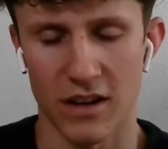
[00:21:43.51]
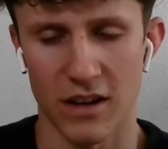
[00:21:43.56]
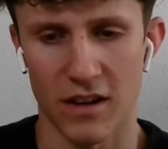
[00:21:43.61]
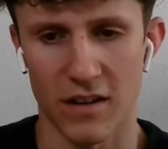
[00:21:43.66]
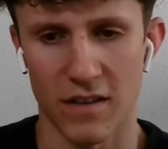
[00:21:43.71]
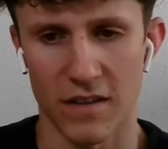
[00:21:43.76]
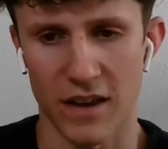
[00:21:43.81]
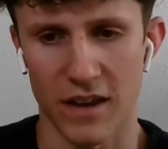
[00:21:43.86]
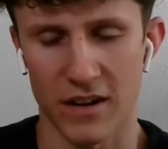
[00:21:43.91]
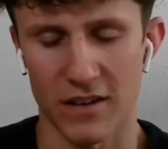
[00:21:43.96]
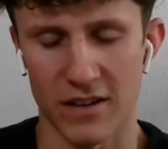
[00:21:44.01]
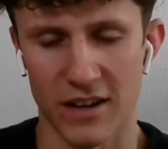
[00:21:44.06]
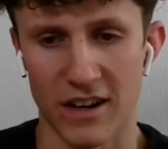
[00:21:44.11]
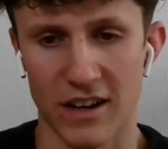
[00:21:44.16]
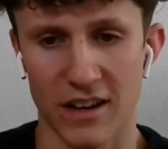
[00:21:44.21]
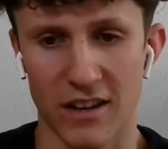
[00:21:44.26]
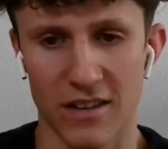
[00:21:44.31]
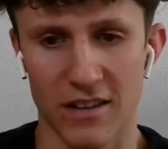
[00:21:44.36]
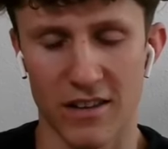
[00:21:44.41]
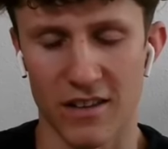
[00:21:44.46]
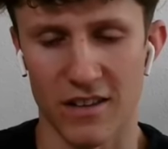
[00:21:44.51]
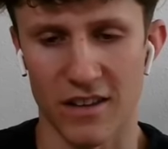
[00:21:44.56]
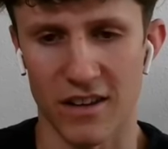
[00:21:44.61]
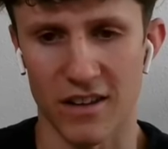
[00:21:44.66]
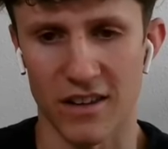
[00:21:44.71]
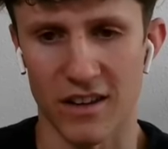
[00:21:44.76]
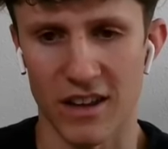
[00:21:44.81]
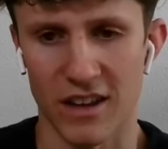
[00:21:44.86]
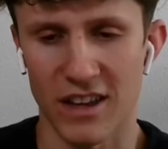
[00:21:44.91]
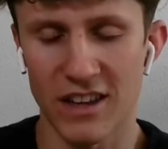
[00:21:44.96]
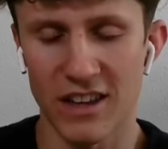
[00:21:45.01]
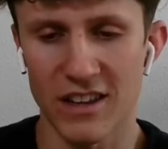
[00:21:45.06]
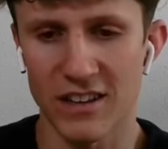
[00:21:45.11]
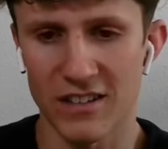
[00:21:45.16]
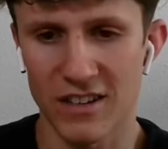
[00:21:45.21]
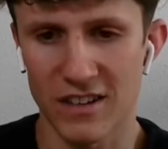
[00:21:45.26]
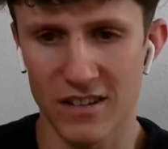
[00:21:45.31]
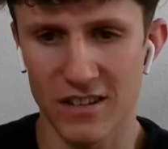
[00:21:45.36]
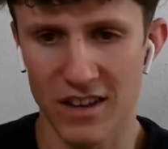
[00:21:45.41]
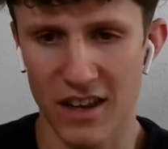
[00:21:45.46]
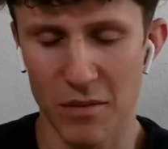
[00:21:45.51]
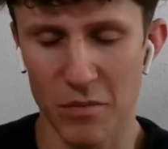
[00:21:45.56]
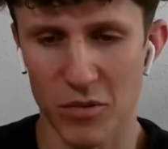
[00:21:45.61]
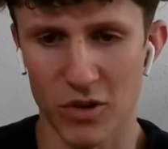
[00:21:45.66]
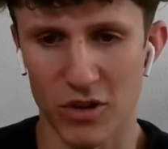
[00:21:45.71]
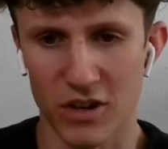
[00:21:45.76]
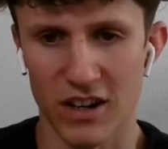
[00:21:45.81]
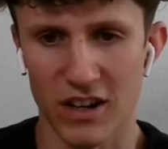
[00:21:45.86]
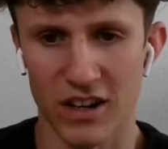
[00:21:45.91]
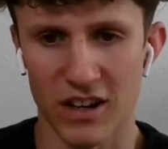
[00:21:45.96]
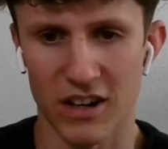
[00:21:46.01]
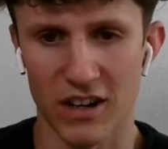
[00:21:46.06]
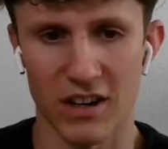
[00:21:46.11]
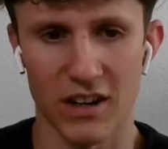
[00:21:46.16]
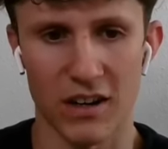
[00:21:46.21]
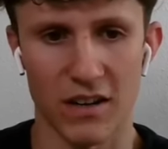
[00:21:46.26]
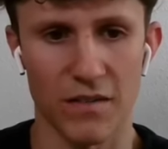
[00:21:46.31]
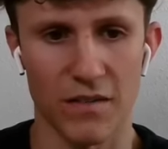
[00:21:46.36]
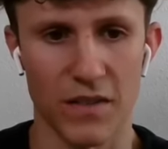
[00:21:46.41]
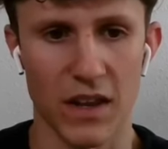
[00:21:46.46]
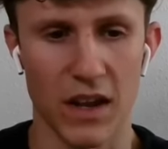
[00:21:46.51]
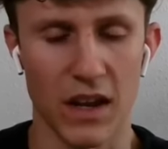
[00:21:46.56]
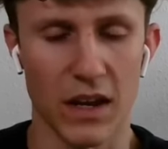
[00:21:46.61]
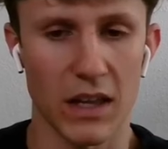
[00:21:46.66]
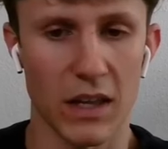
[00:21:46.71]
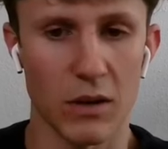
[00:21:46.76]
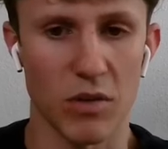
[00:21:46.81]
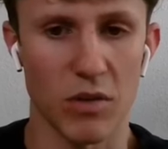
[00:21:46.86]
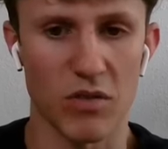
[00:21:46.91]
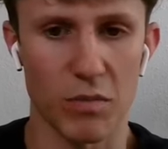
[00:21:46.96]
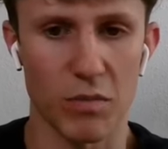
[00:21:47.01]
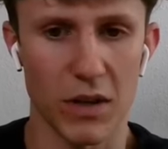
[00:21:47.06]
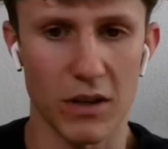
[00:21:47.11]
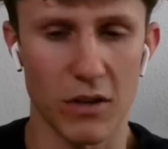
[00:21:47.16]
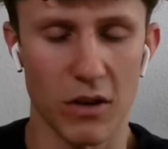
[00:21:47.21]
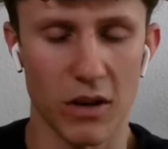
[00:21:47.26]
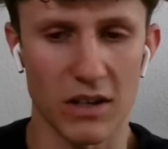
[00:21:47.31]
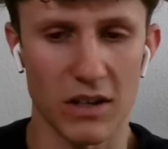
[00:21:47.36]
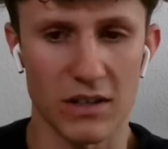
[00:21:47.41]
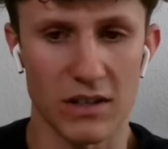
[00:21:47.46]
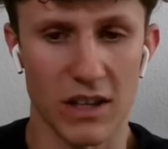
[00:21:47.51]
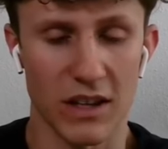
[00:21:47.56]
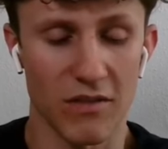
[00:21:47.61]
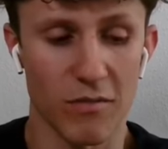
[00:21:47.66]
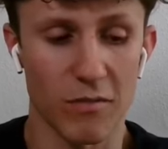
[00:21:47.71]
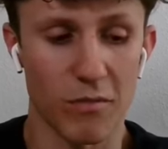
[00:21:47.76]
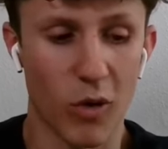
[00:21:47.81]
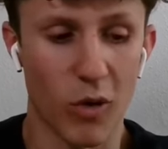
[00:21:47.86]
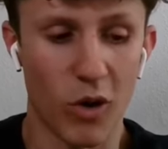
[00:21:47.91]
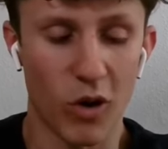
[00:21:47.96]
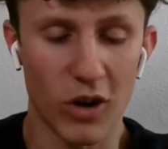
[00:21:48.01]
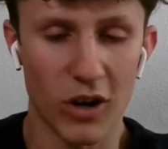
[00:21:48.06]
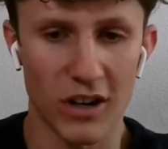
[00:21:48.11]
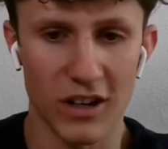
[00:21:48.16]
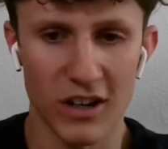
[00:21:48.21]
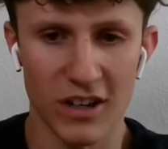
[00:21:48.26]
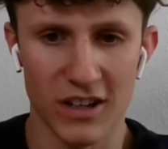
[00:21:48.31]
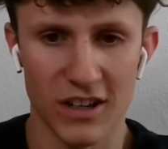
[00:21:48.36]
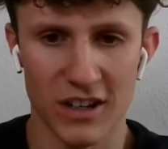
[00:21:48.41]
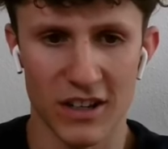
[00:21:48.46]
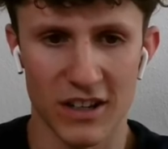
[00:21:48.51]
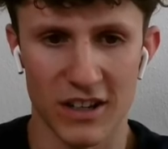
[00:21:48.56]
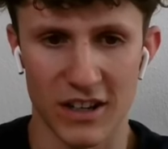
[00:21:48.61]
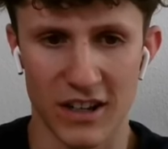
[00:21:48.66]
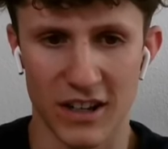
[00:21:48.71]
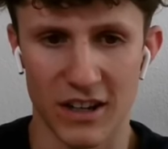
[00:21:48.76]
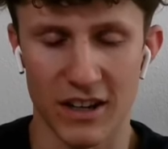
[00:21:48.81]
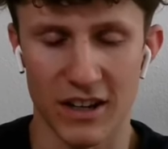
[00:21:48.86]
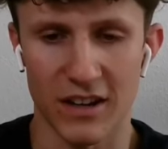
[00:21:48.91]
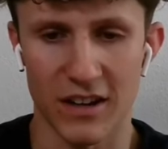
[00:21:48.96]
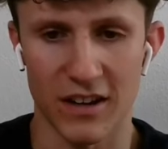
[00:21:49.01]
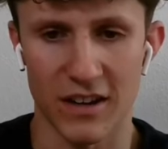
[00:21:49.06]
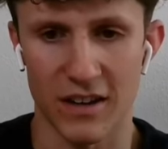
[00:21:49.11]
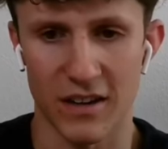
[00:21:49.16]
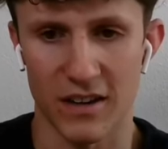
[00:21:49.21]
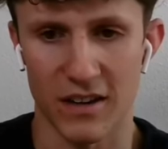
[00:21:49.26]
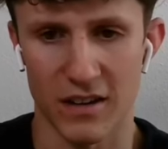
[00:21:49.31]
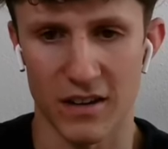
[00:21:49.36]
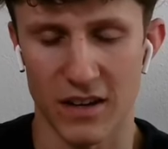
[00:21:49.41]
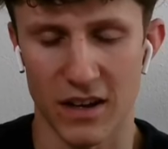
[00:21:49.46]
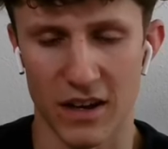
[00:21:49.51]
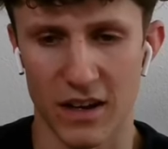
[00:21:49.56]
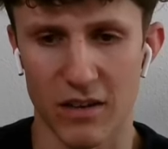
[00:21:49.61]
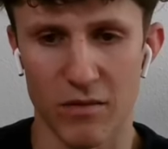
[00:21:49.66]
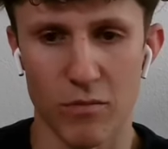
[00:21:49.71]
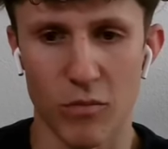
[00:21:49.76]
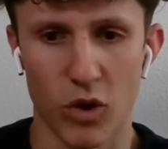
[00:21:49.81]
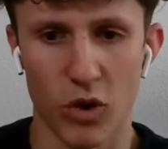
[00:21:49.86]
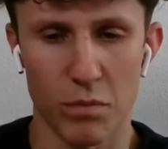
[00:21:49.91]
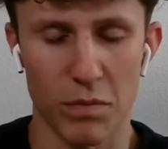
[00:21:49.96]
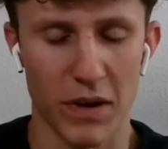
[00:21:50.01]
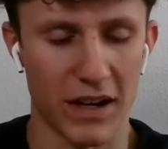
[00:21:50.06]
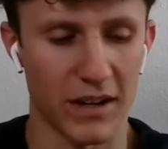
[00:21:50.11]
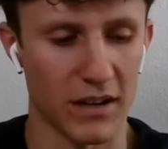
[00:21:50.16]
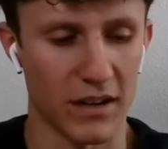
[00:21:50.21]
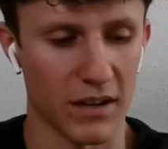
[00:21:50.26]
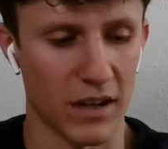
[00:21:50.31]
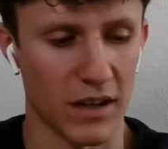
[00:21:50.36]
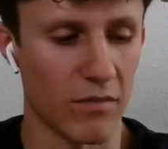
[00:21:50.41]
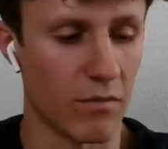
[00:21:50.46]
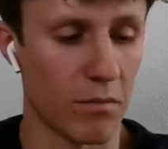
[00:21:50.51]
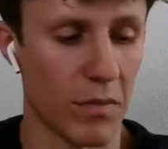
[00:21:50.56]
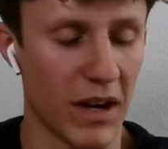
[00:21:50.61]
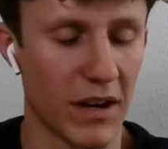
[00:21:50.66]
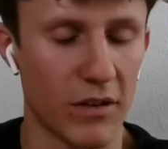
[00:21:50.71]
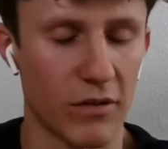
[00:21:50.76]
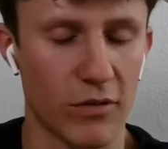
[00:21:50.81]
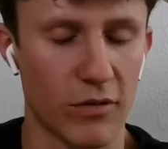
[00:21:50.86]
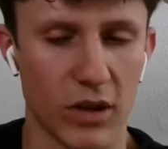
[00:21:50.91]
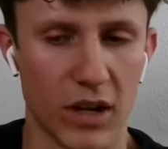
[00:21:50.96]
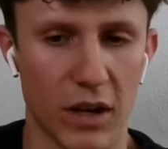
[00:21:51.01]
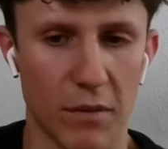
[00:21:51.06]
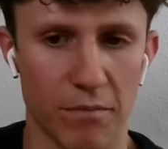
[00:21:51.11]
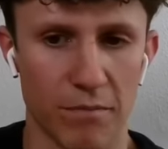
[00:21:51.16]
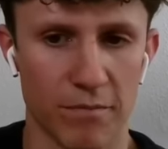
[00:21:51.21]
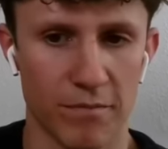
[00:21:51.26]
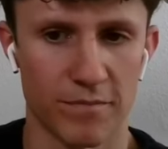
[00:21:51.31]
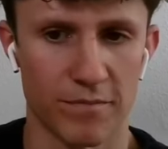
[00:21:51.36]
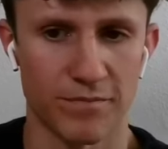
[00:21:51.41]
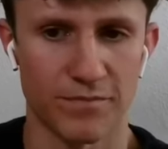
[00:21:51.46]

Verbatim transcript: And yeah, then it's the, the heating system or the yeah heating with Bitcoin is even more Uh, yeah, even more better, even better for them.